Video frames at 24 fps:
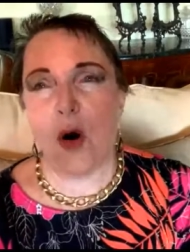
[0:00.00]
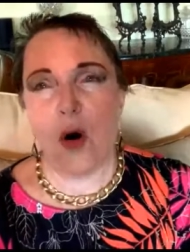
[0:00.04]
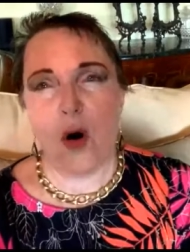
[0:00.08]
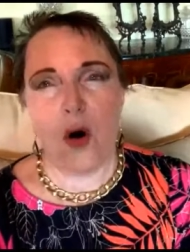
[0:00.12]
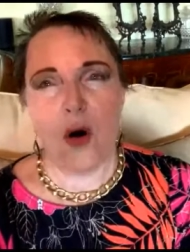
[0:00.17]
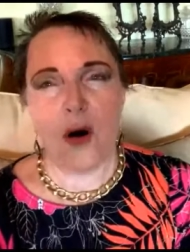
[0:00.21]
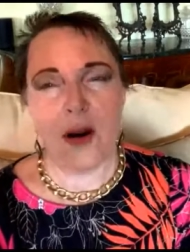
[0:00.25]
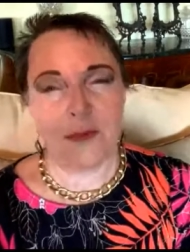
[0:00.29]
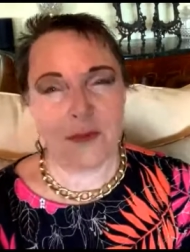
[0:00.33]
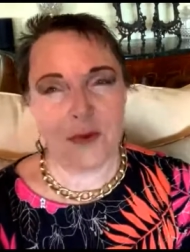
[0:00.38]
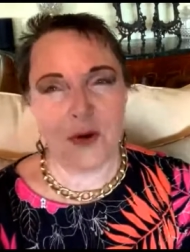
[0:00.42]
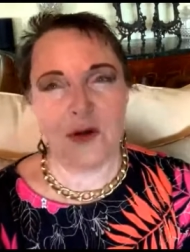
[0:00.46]

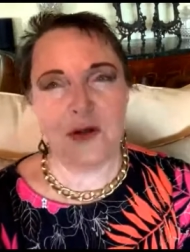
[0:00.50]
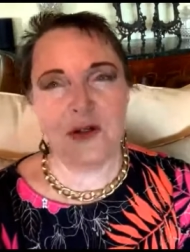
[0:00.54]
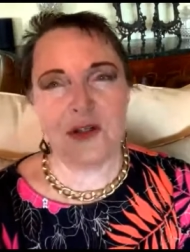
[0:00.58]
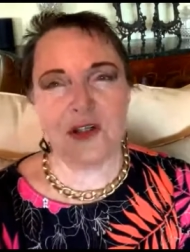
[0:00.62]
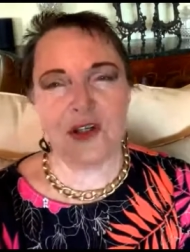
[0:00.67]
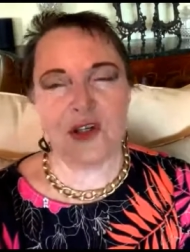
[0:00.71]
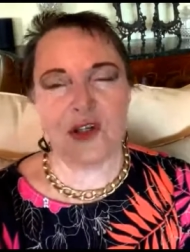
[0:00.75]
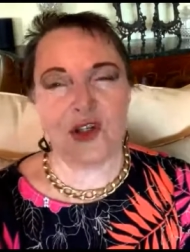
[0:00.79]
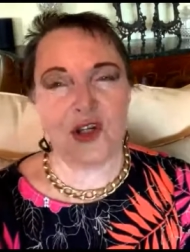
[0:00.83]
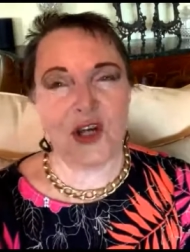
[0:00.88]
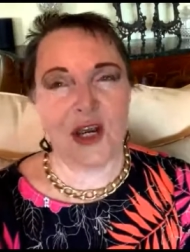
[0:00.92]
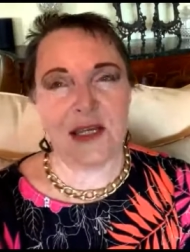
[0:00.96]
or I'm going to
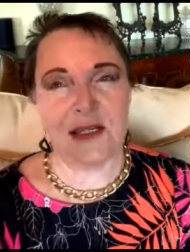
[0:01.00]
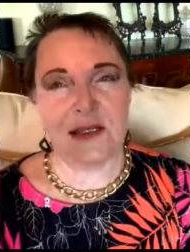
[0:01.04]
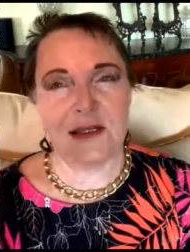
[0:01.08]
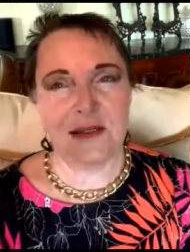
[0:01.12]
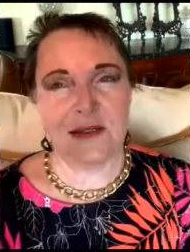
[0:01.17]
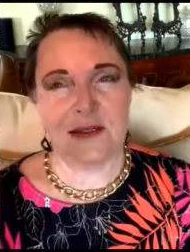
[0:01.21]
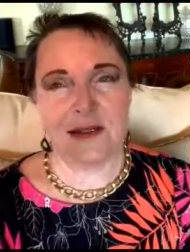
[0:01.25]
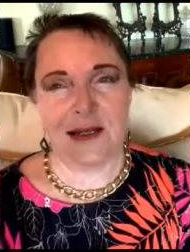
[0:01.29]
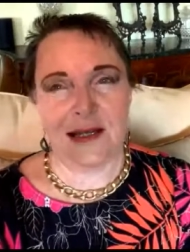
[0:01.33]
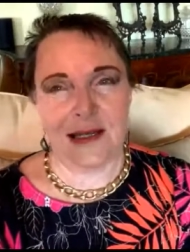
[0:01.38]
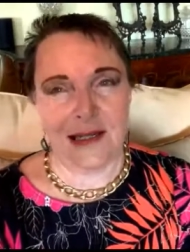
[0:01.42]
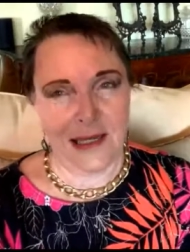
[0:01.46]

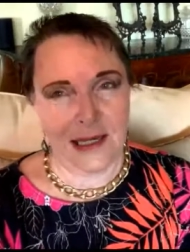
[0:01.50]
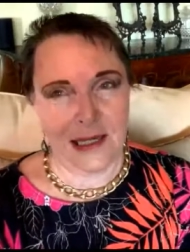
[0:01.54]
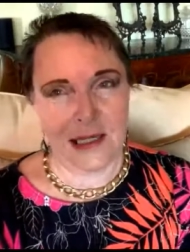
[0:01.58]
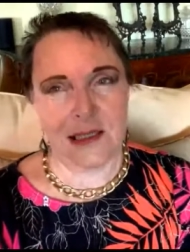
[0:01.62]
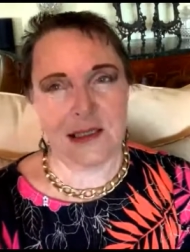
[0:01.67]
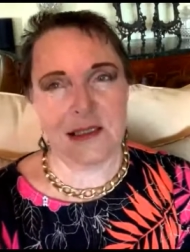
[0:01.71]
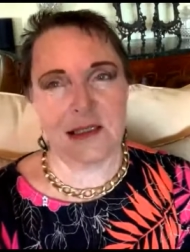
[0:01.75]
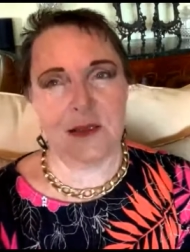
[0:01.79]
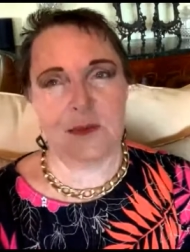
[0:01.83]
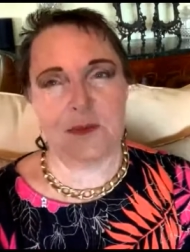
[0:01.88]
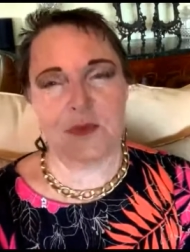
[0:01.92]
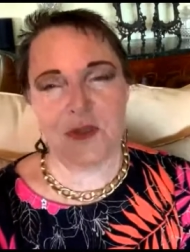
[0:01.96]
suggest
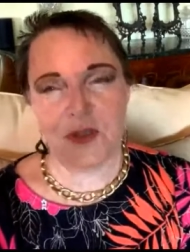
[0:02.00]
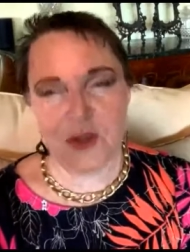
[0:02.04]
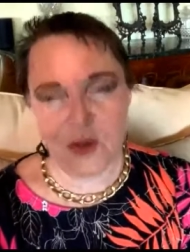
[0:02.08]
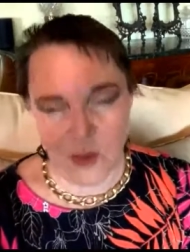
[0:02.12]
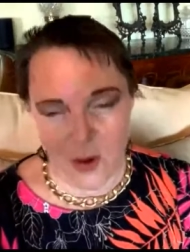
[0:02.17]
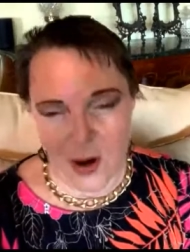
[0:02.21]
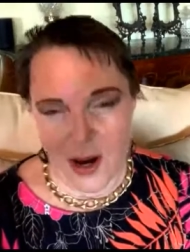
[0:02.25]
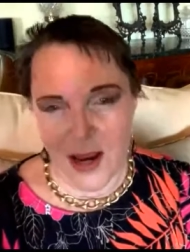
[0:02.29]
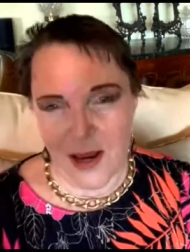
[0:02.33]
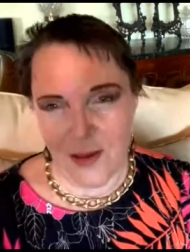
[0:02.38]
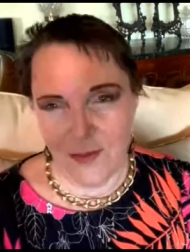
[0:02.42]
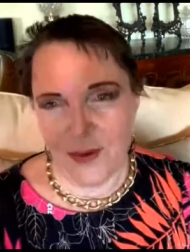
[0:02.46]
click
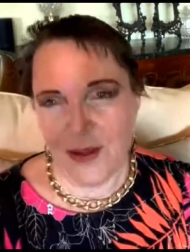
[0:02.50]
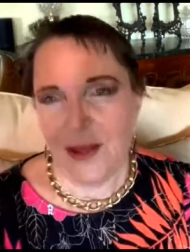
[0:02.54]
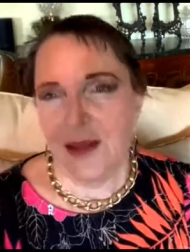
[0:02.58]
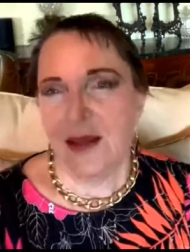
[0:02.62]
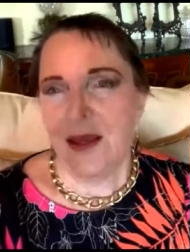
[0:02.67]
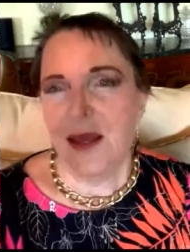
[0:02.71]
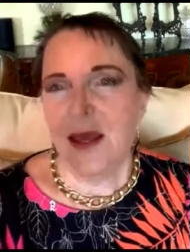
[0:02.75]
subscribe.